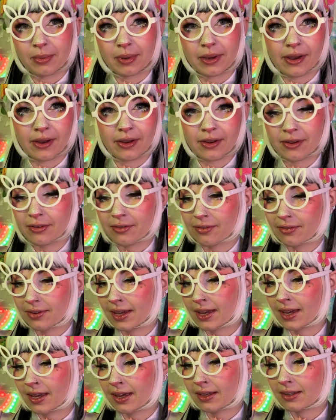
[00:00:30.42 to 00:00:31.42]

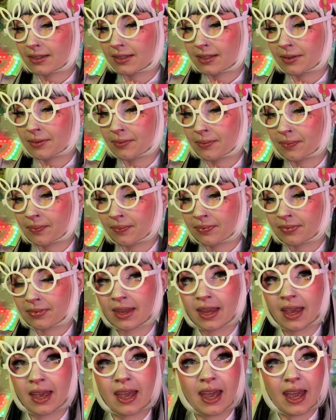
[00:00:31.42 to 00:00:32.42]
Perfect.
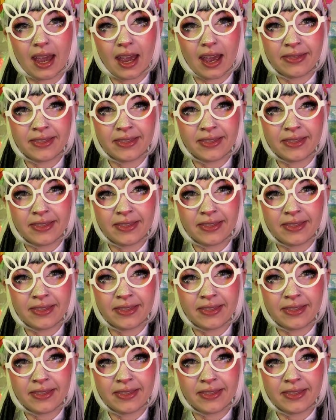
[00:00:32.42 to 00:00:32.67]
And